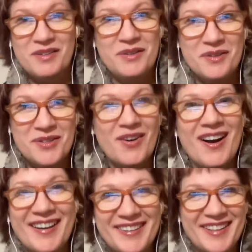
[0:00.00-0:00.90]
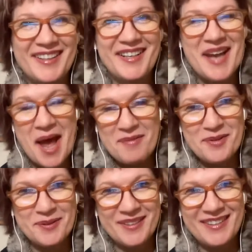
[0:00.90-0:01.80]
do your talk and then get it
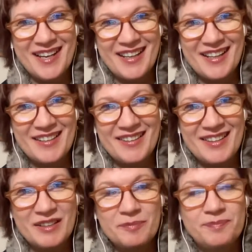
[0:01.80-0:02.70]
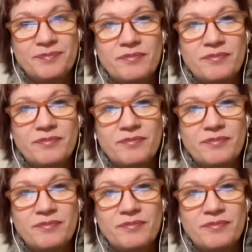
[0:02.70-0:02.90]
afterward, that kind of thing.